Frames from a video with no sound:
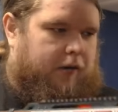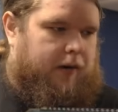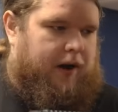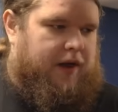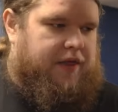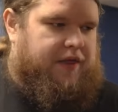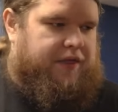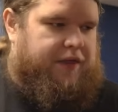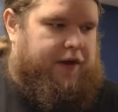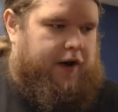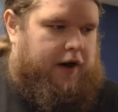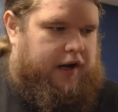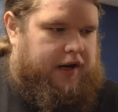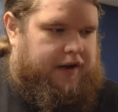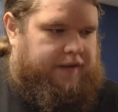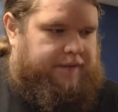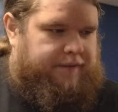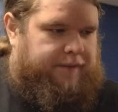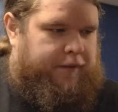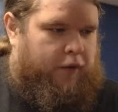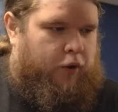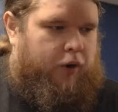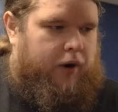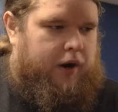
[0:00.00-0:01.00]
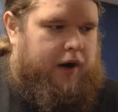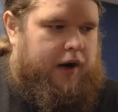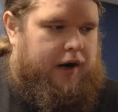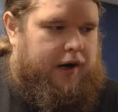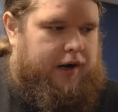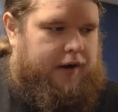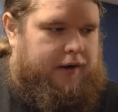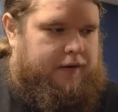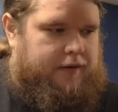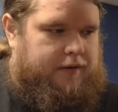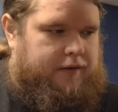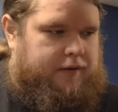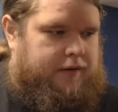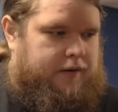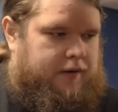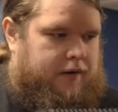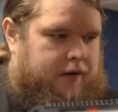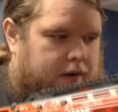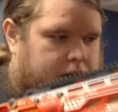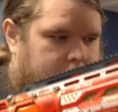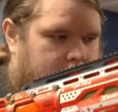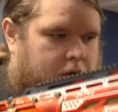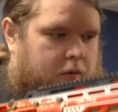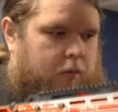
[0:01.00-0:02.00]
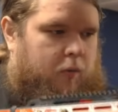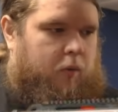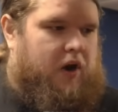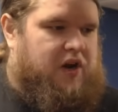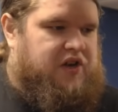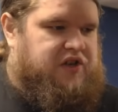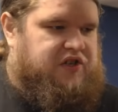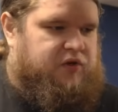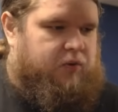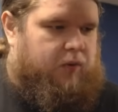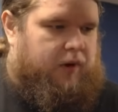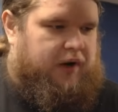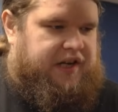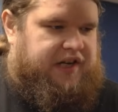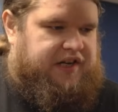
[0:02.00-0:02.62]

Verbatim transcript: at all because it barely touches the dart, but it does come with another